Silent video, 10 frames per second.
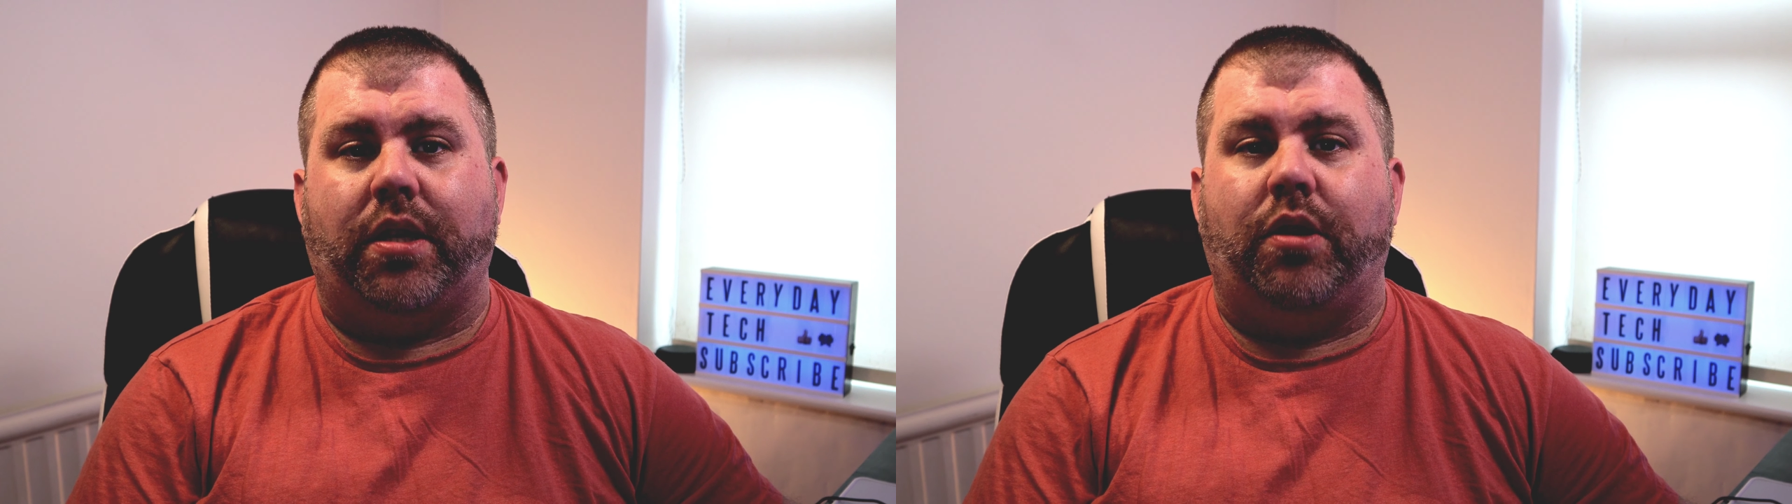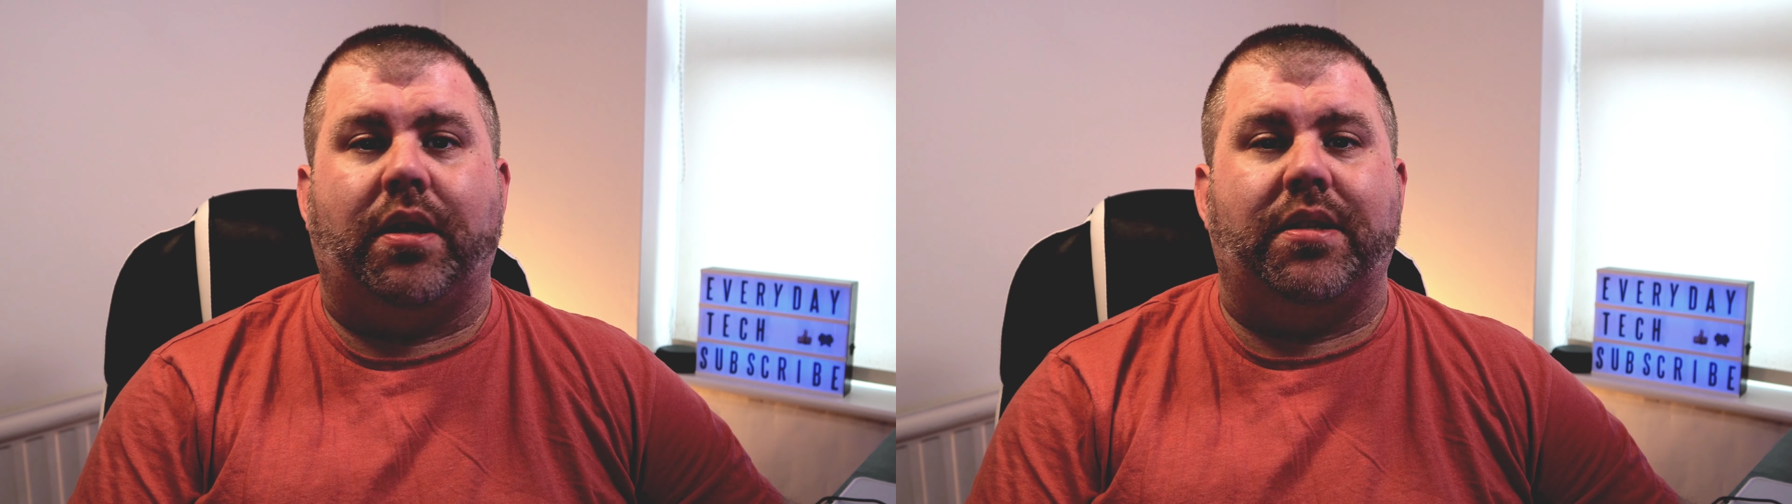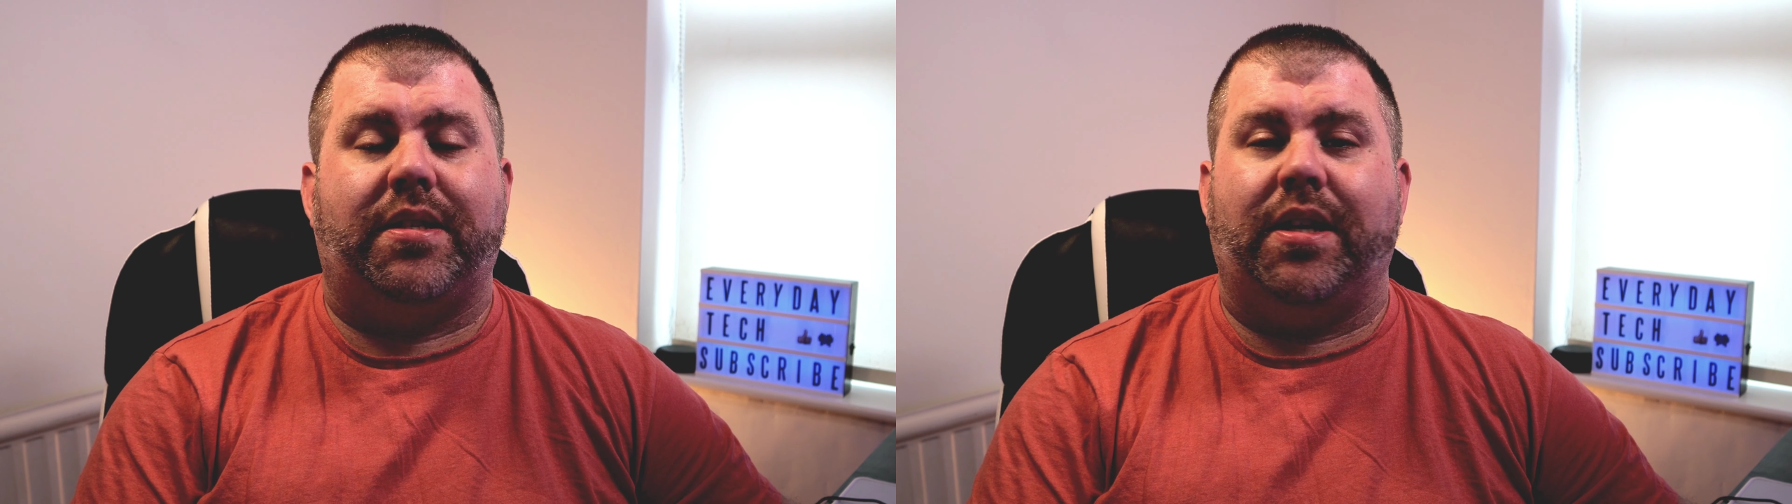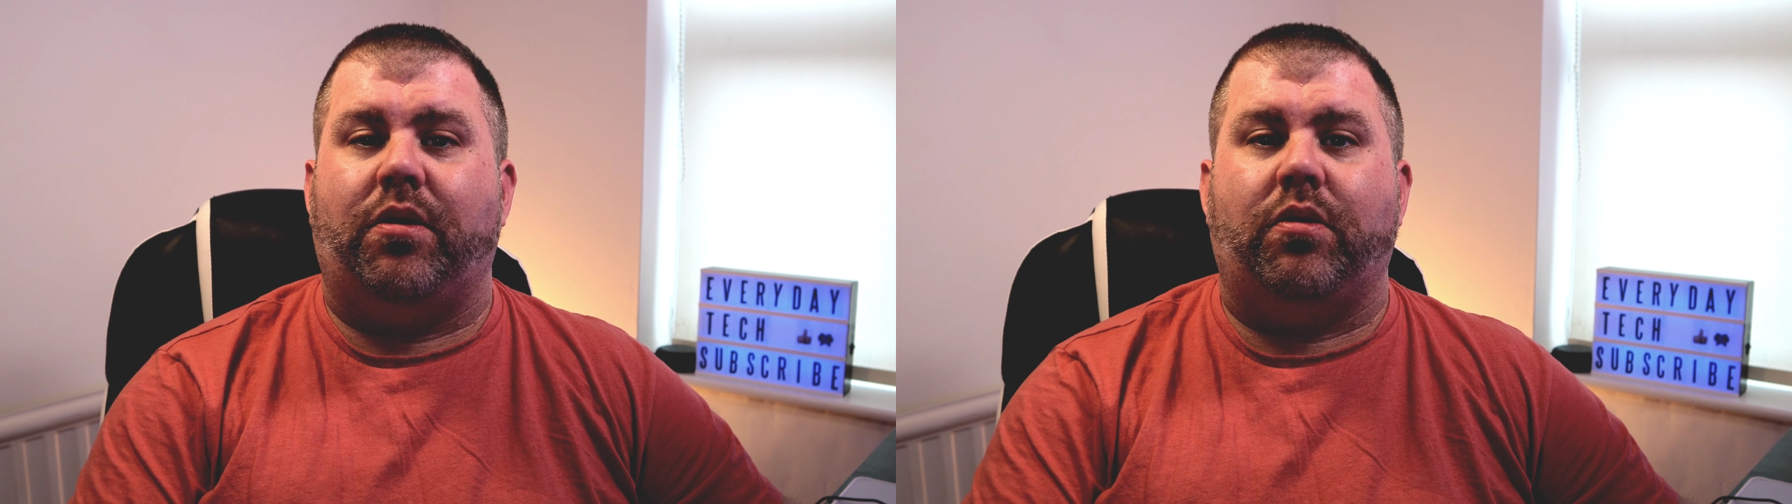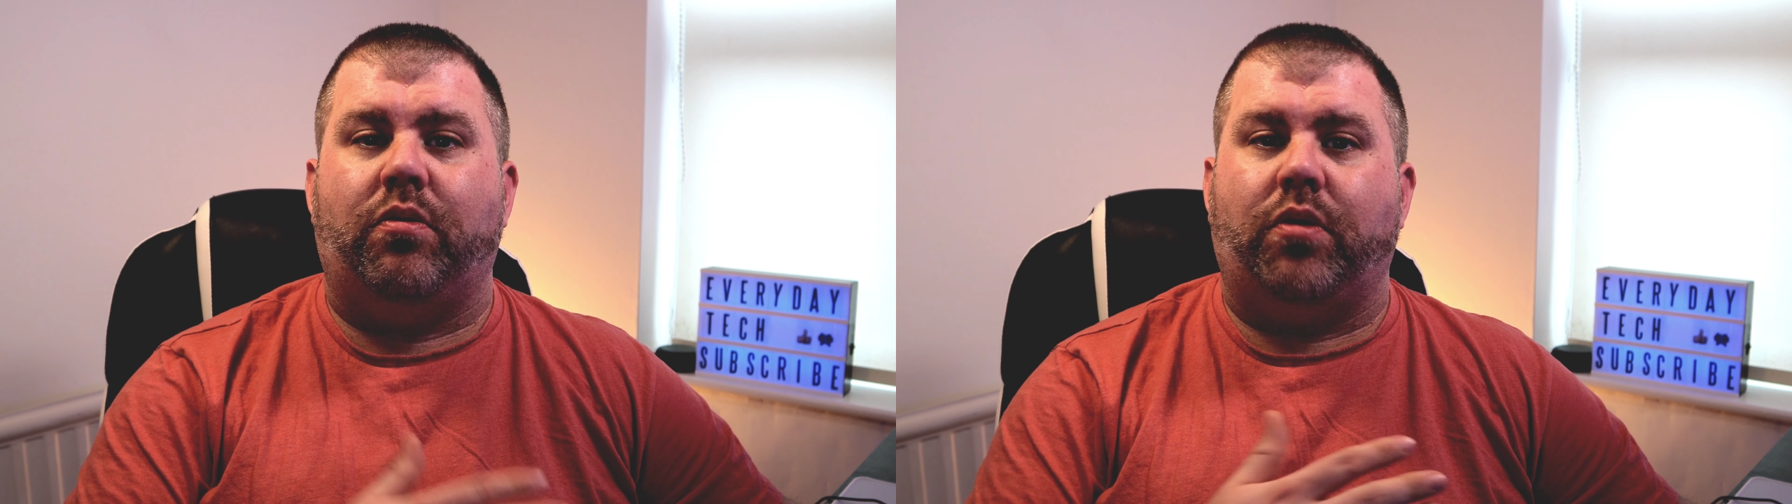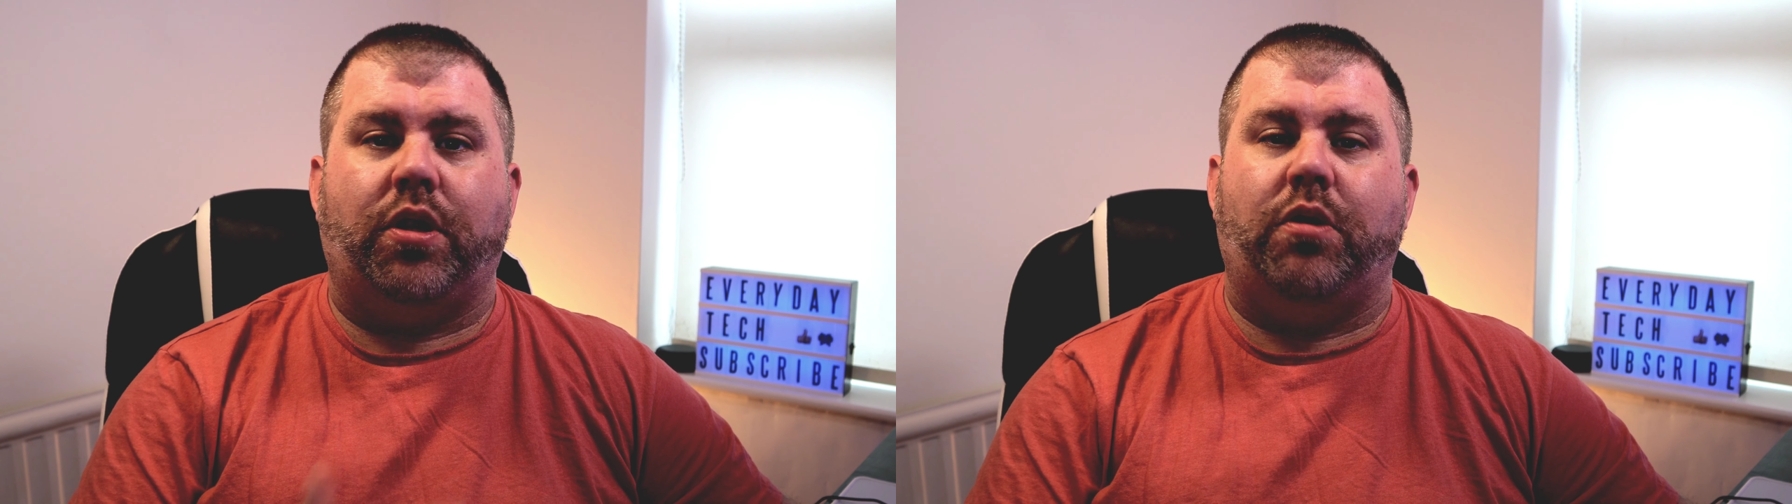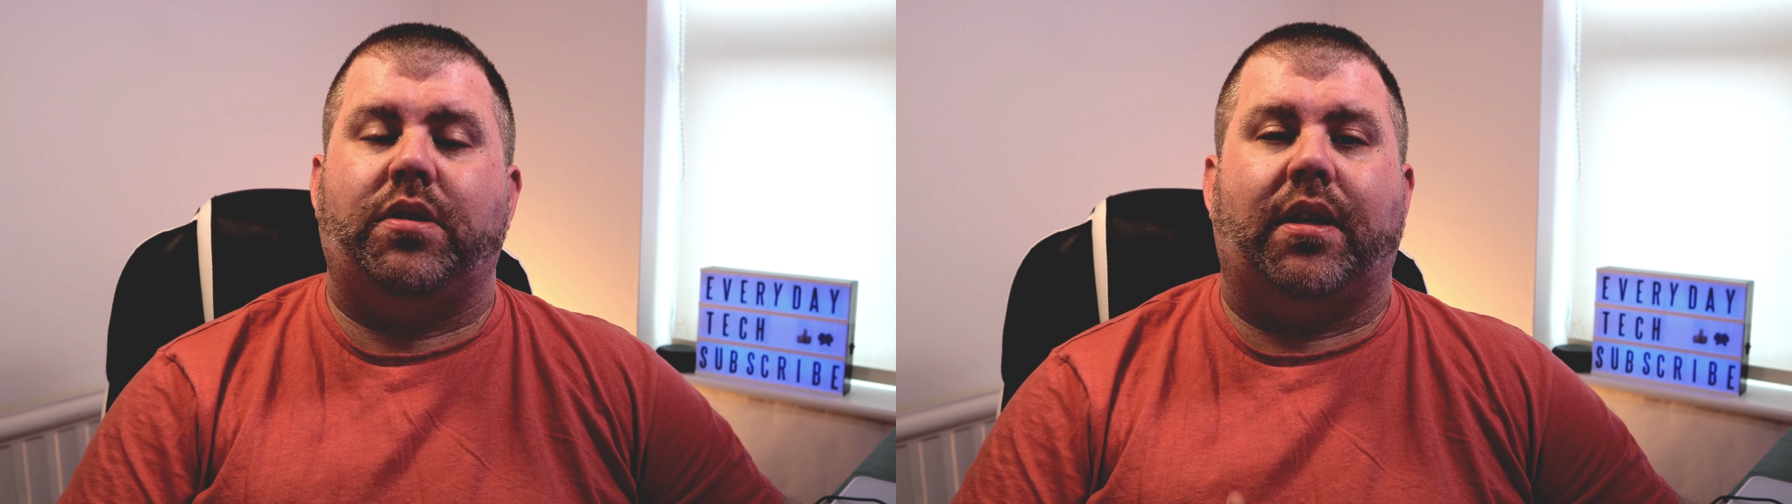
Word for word: You can still use